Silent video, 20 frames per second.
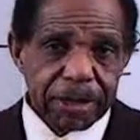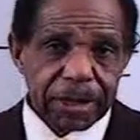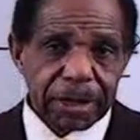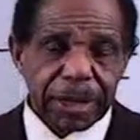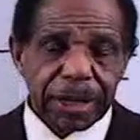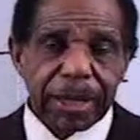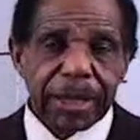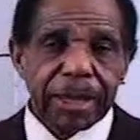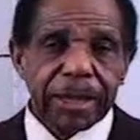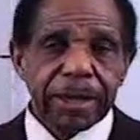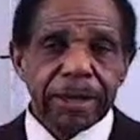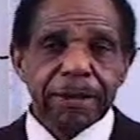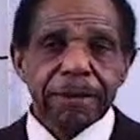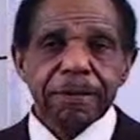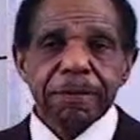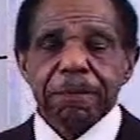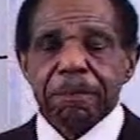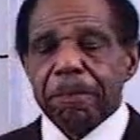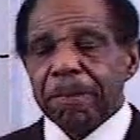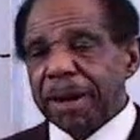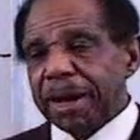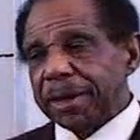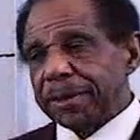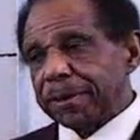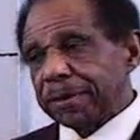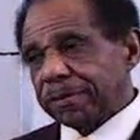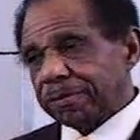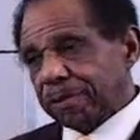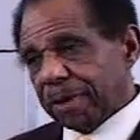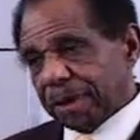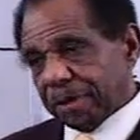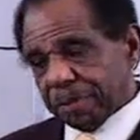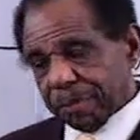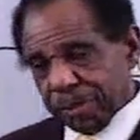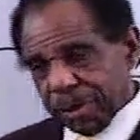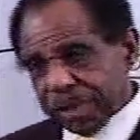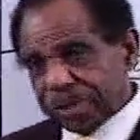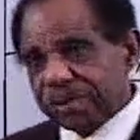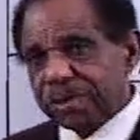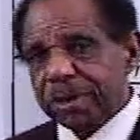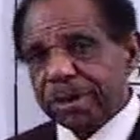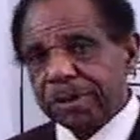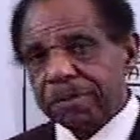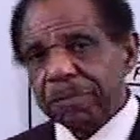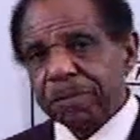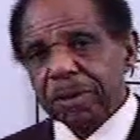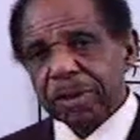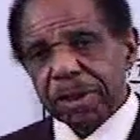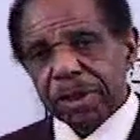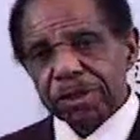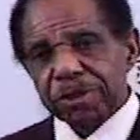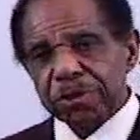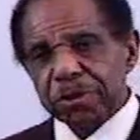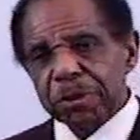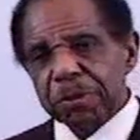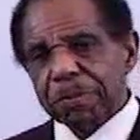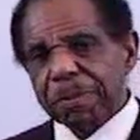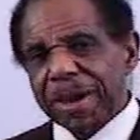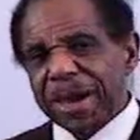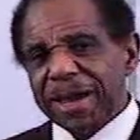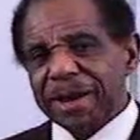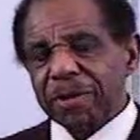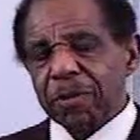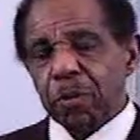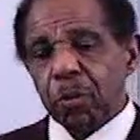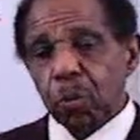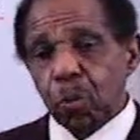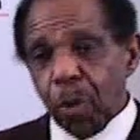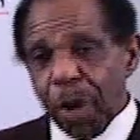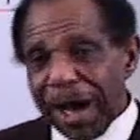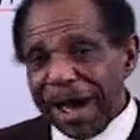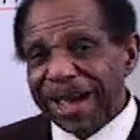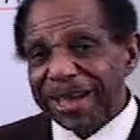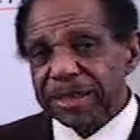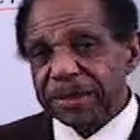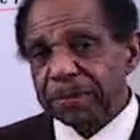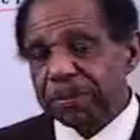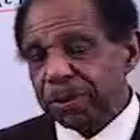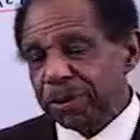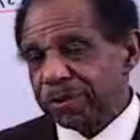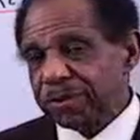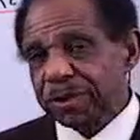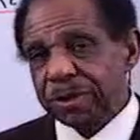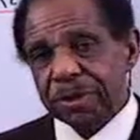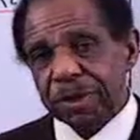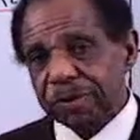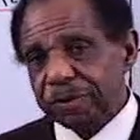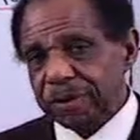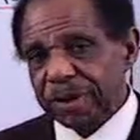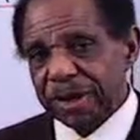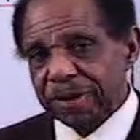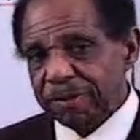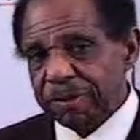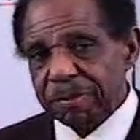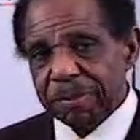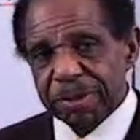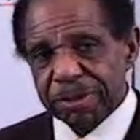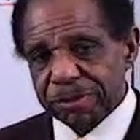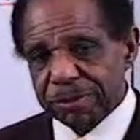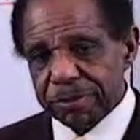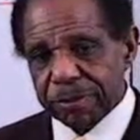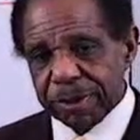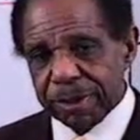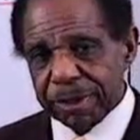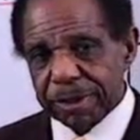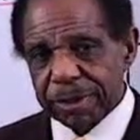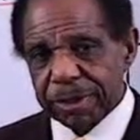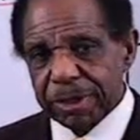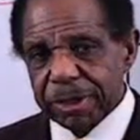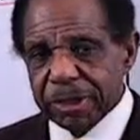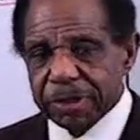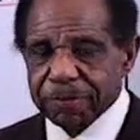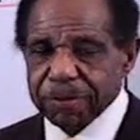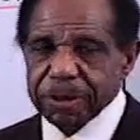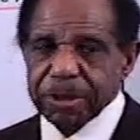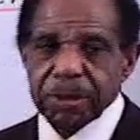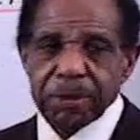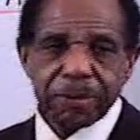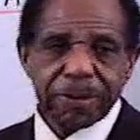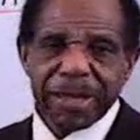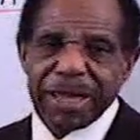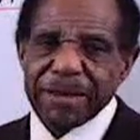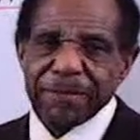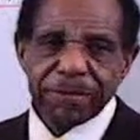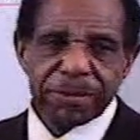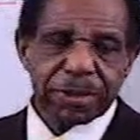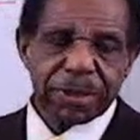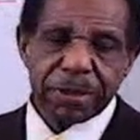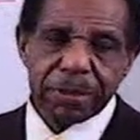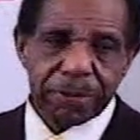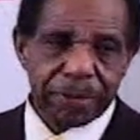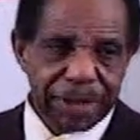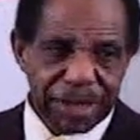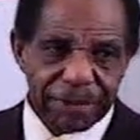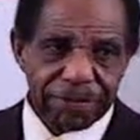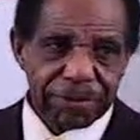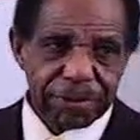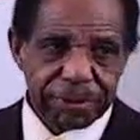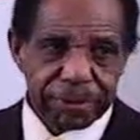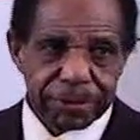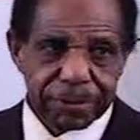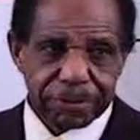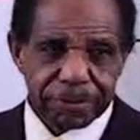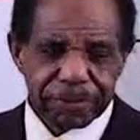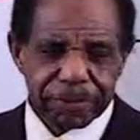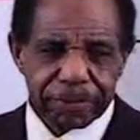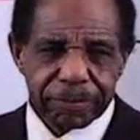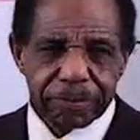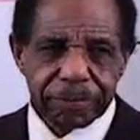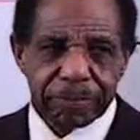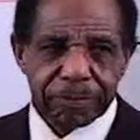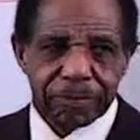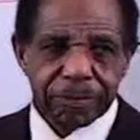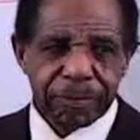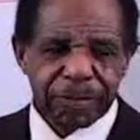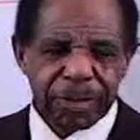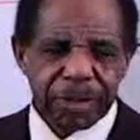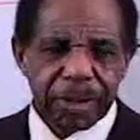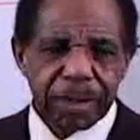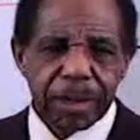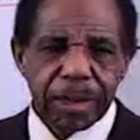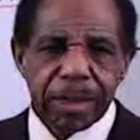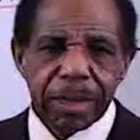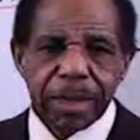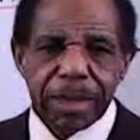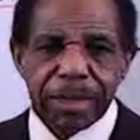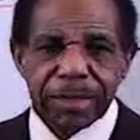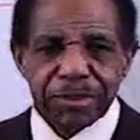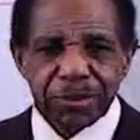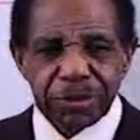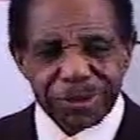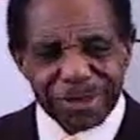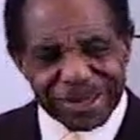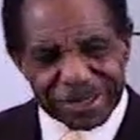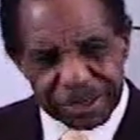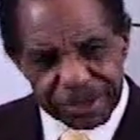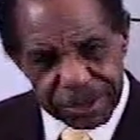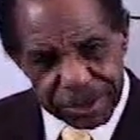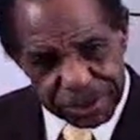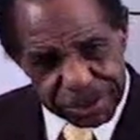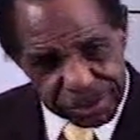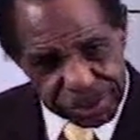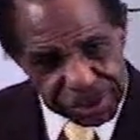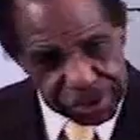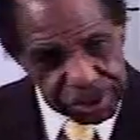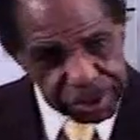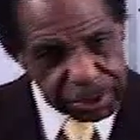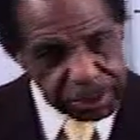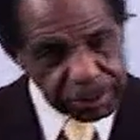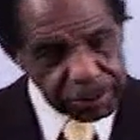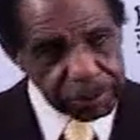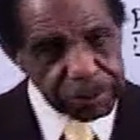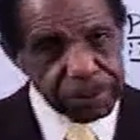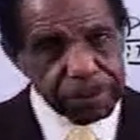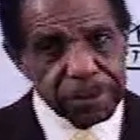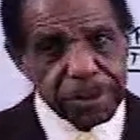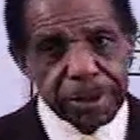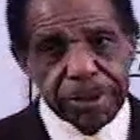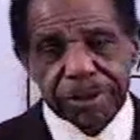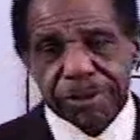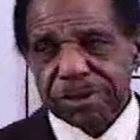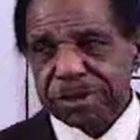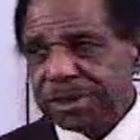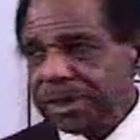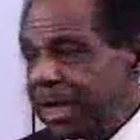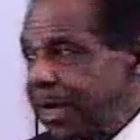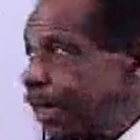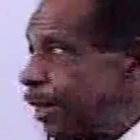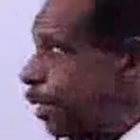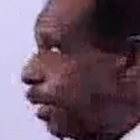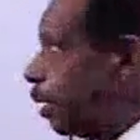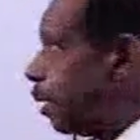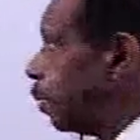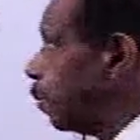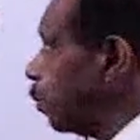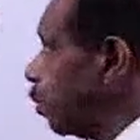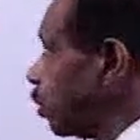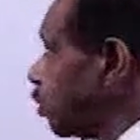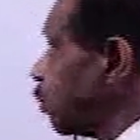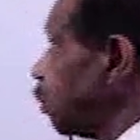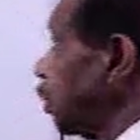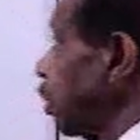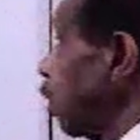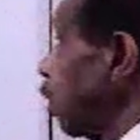And by the same reasoning, it shouldn't matter why the person doesn't have the mens rea. If they don't have it, they don't have it. And so that's the general setting in which we are